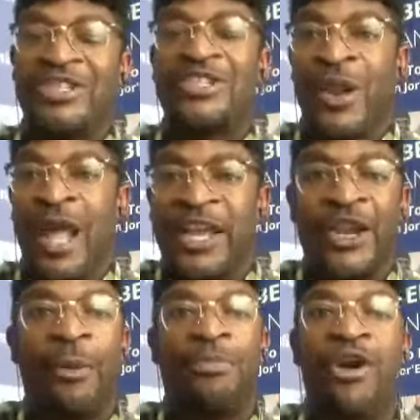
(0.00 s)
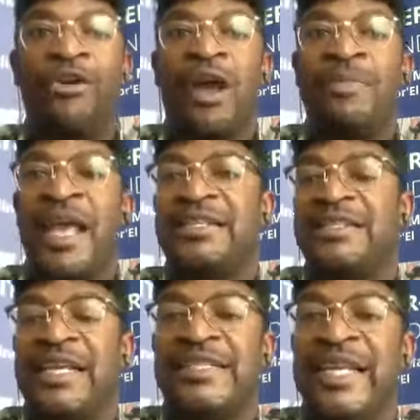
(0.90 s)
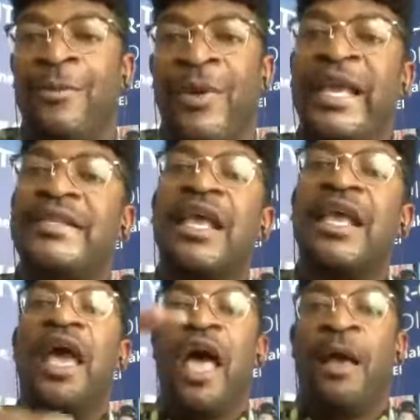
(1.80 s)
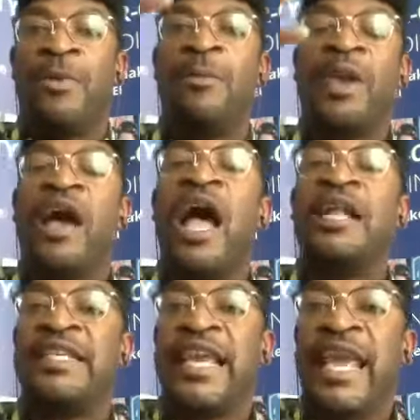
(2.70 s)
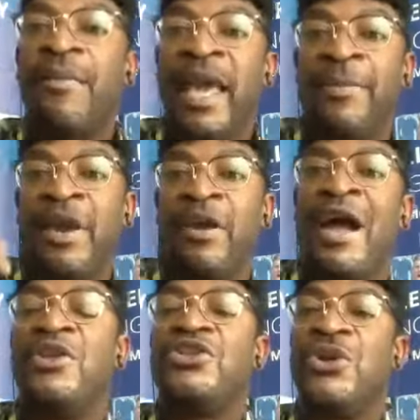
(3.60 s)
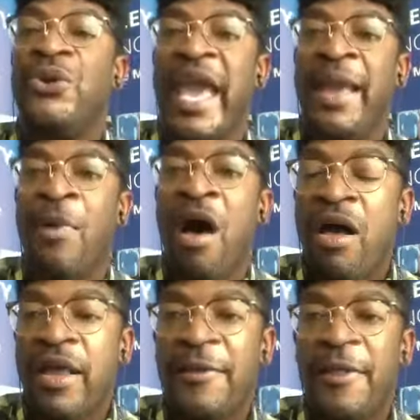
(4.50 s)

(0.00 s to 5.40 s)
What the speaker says: So like, you know, a program that's 16 weeks can be high ticket, maybe at around the 2K mark.